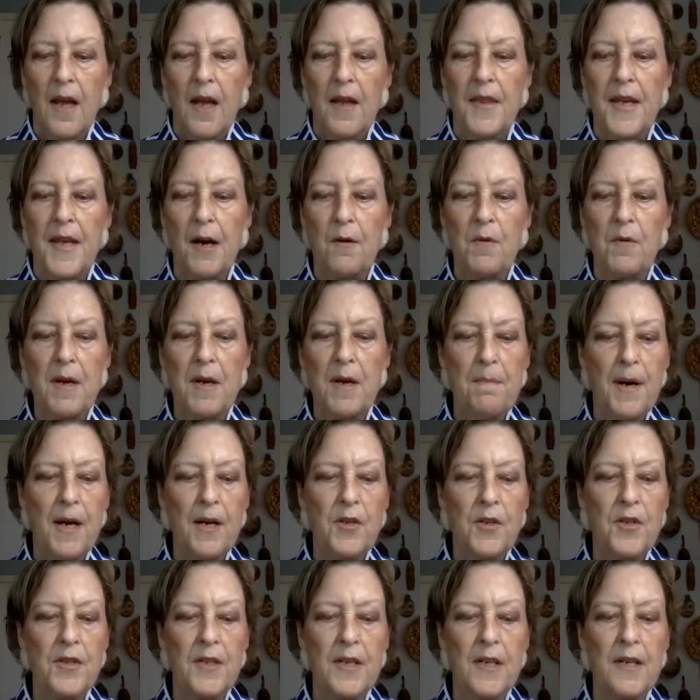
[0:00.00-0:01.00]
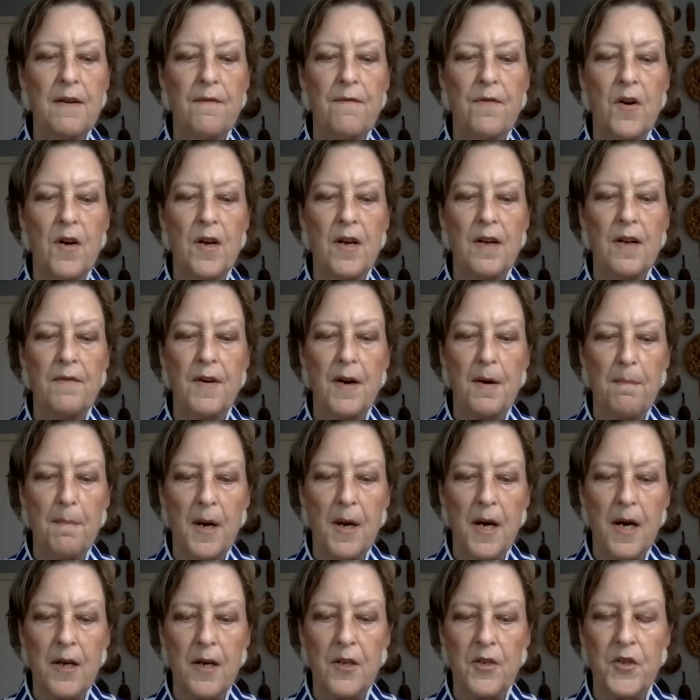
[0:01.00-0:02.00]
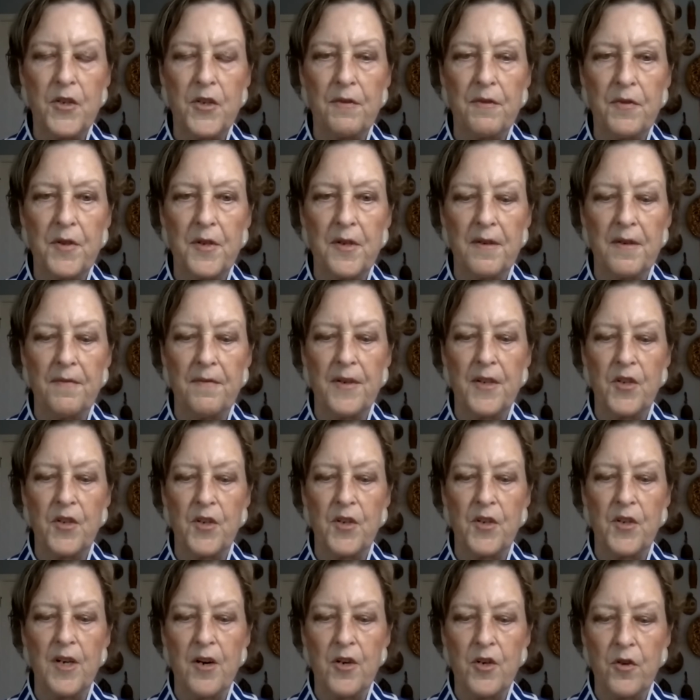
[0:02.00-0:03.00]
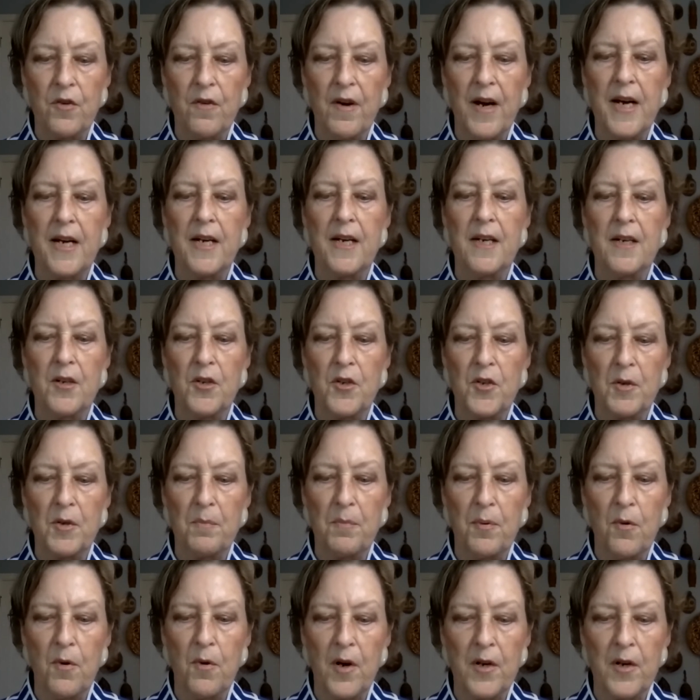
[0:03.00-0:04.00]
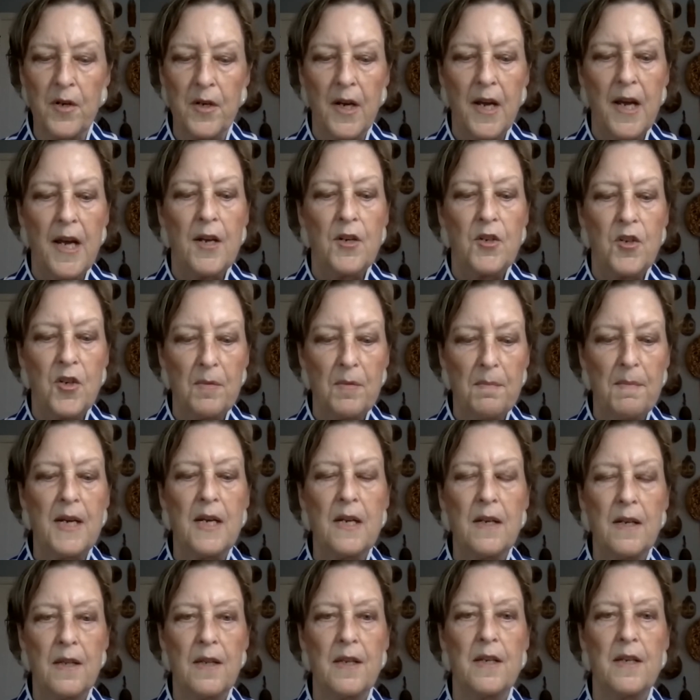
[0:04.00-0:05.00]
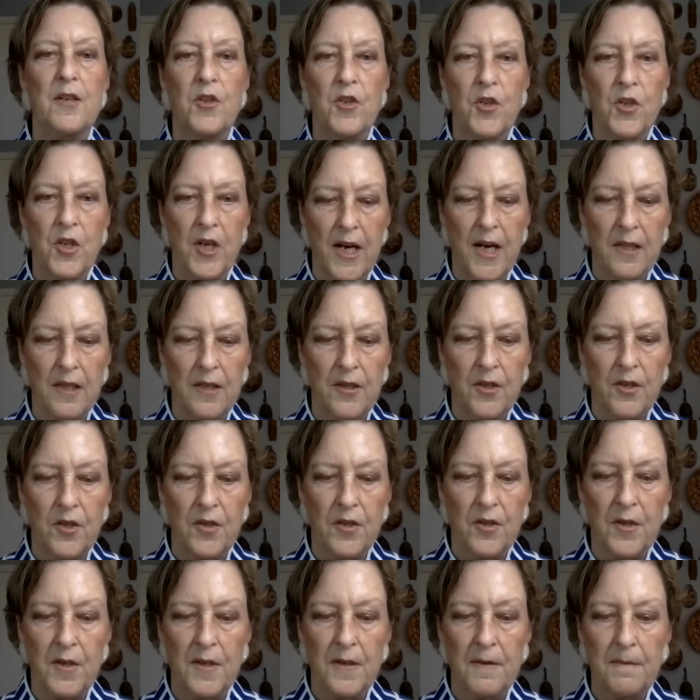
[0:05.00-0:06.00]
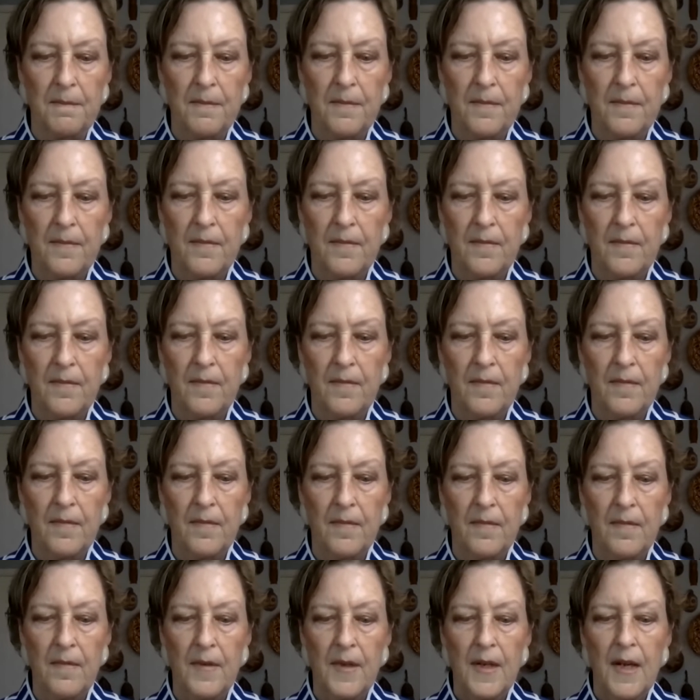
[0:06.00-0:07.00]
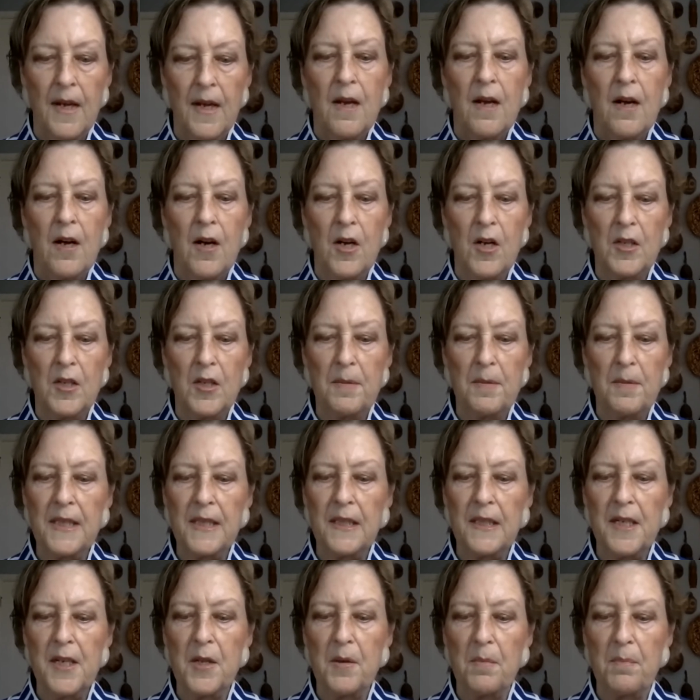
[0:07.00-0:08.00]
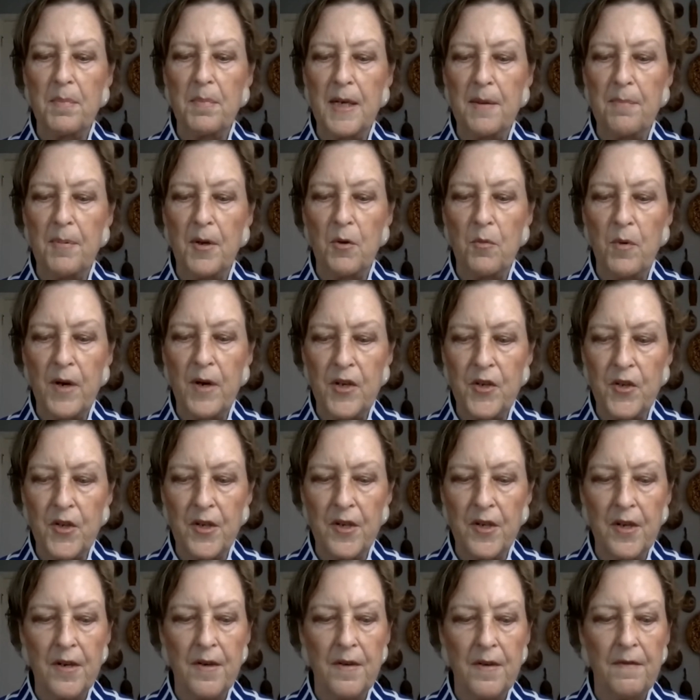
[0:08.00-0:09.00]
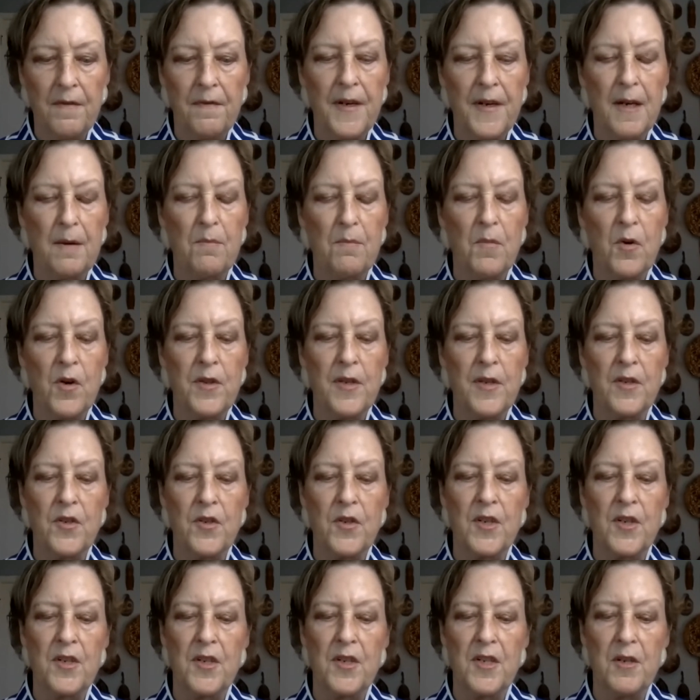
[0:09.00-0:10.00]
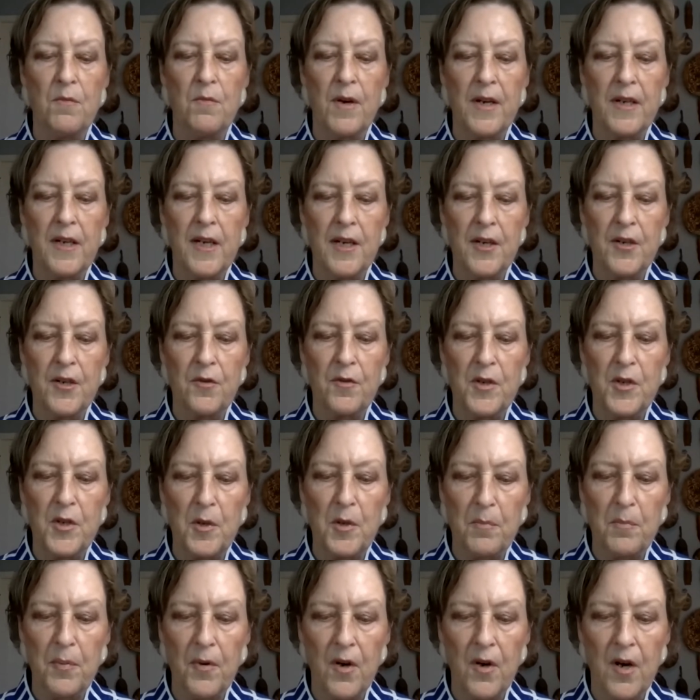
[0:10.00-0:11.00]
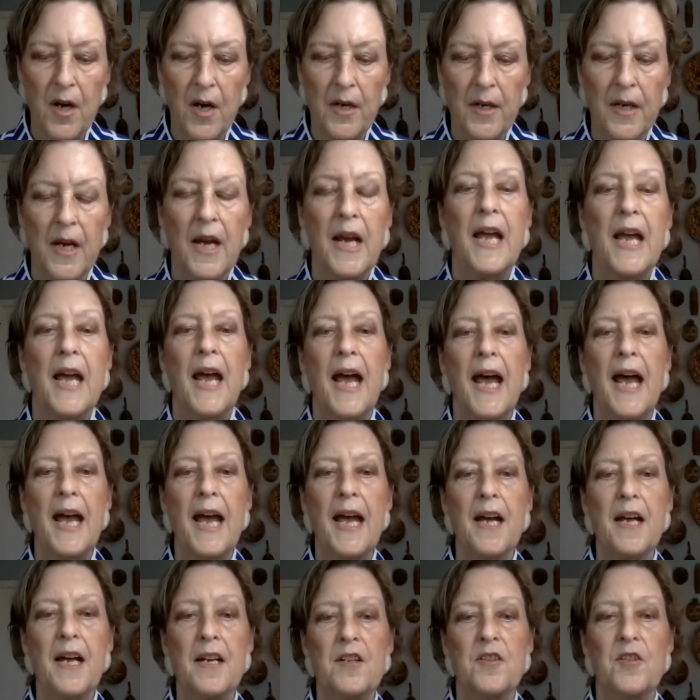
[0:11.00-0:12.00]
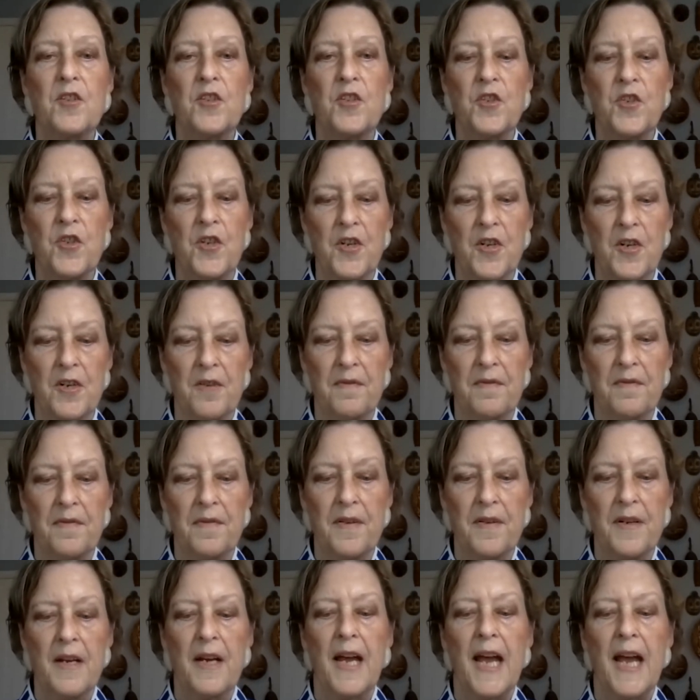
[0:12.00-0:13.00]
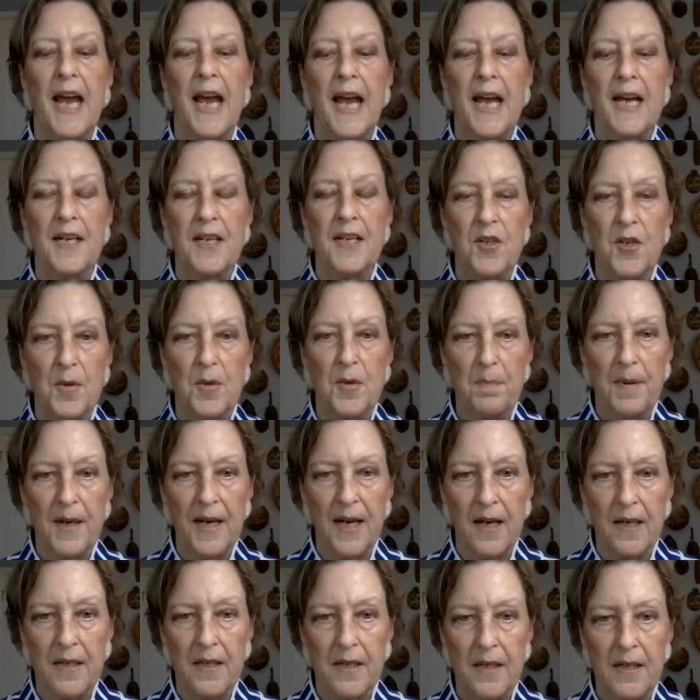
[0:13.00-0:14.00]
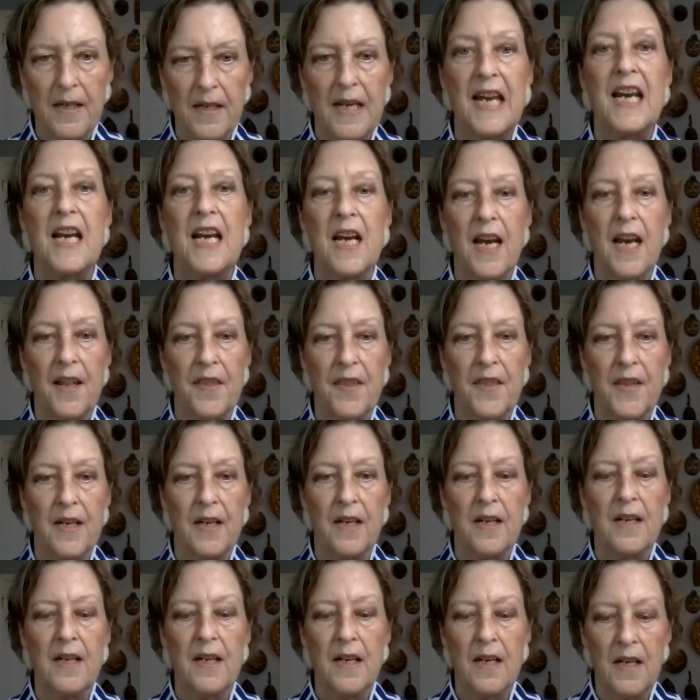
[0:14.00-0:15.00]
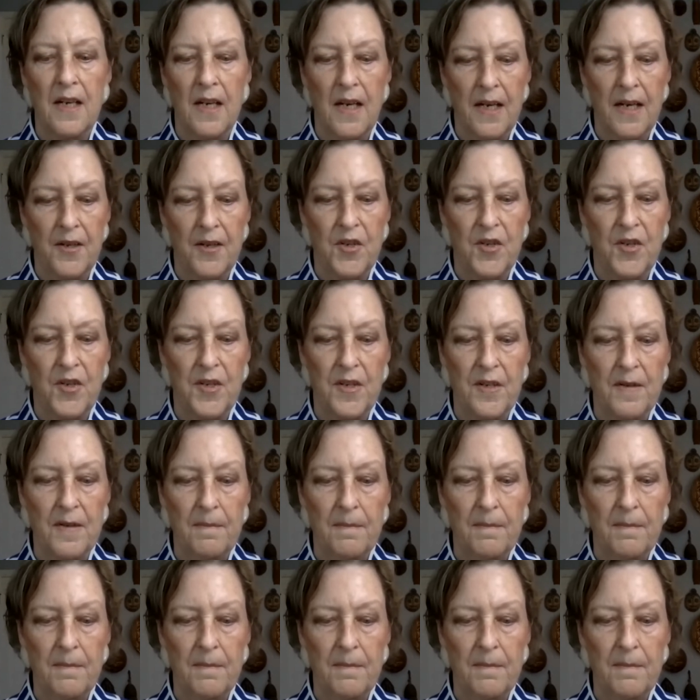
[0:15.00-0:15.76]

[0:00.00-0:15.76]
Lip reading: That we must evolve our models of service, our training and support to meet these challenges. Ultimately, the people we serve in more than 61 countries abroad deserve and expect nothing less.